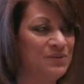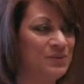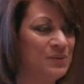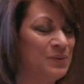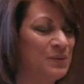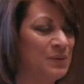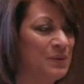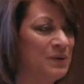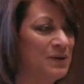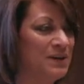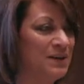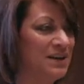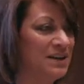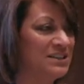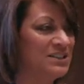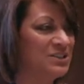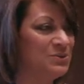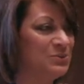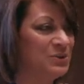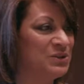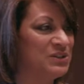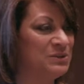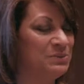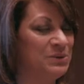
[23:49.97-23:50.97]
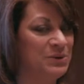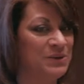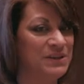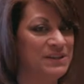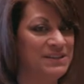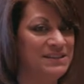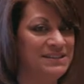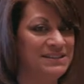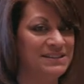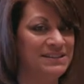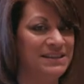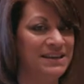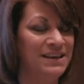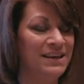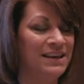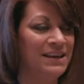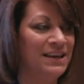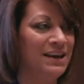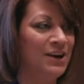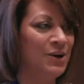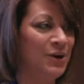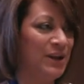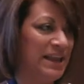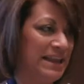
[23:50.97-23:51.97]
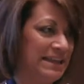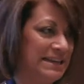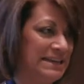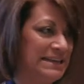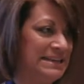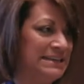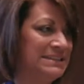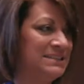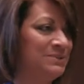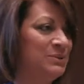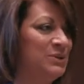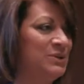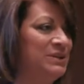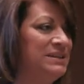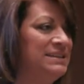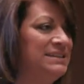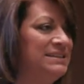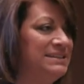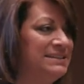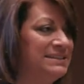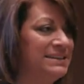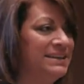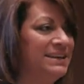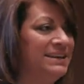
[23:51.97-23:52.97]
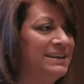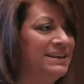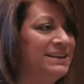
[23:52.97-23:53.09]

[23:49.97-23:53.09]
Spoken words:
for customer experience, our candidate experience.